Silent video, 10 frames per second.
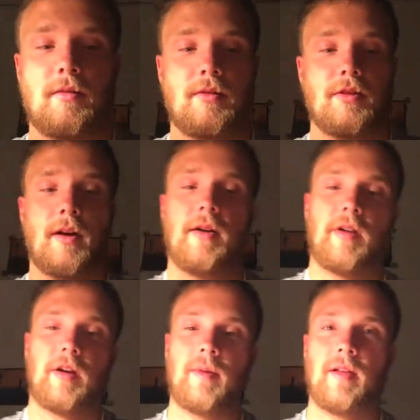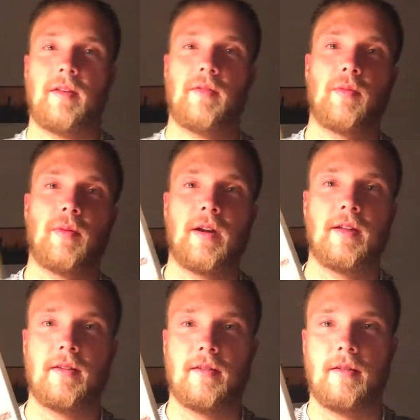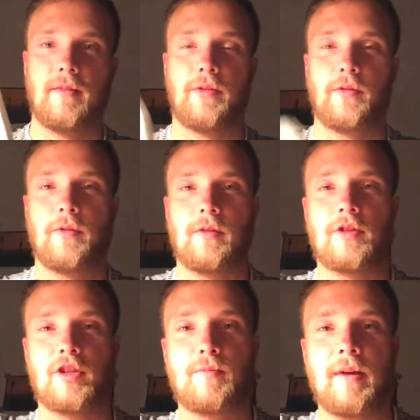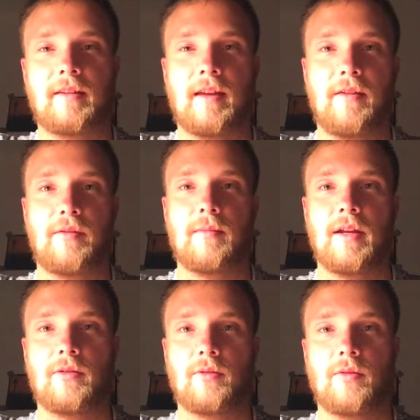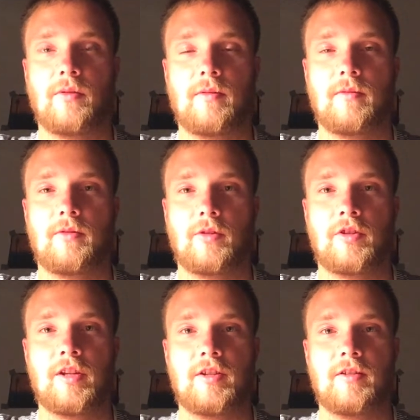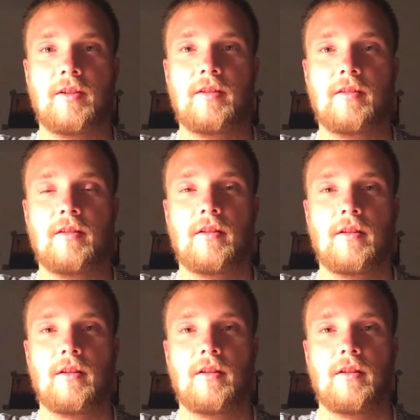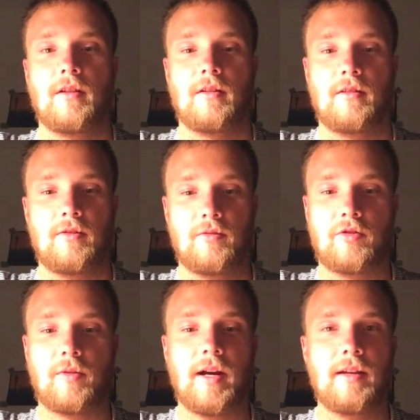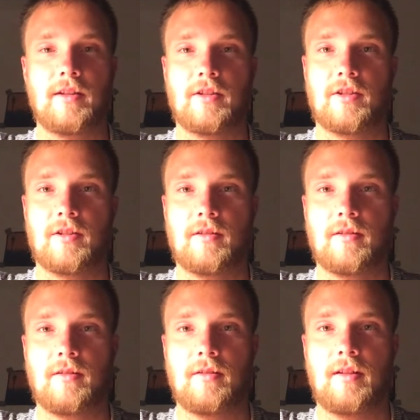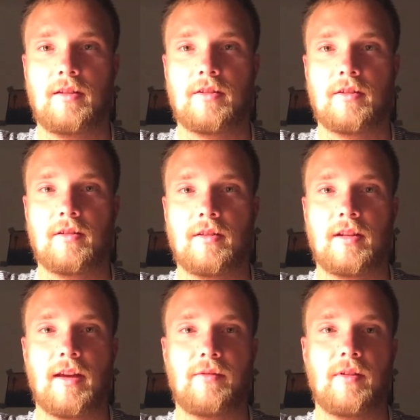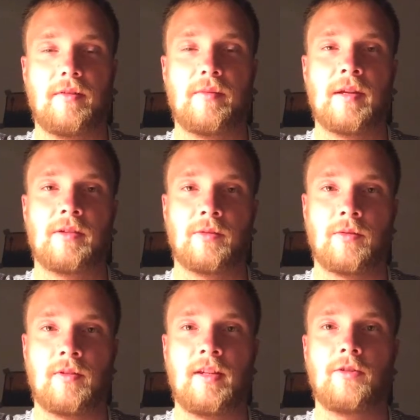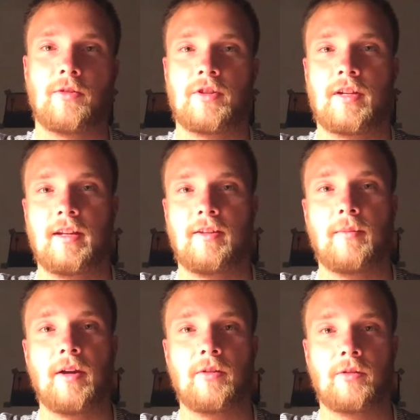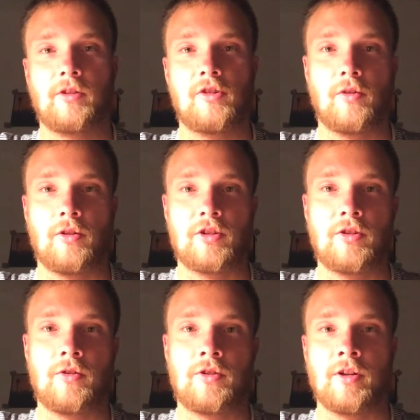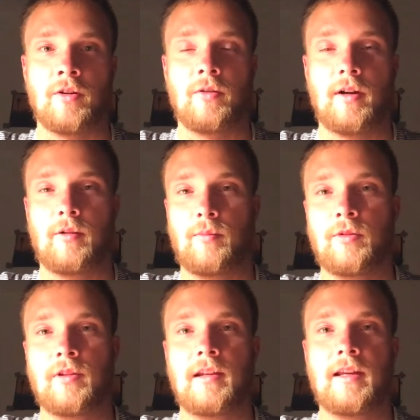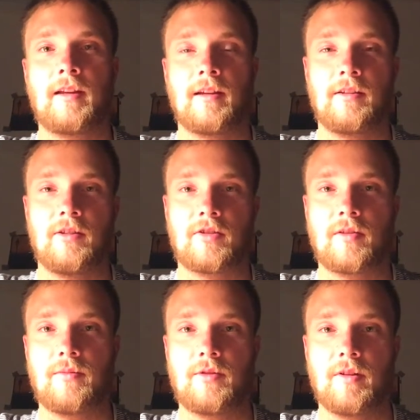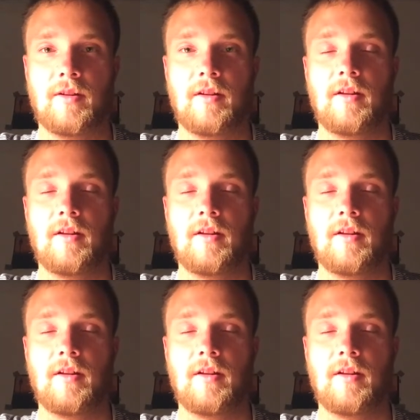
So I recommend everybody, if you suspect a heavy metal toxicity, to try this heavy metal detox kit by Dr. Georgiou. I'll put the link in the description.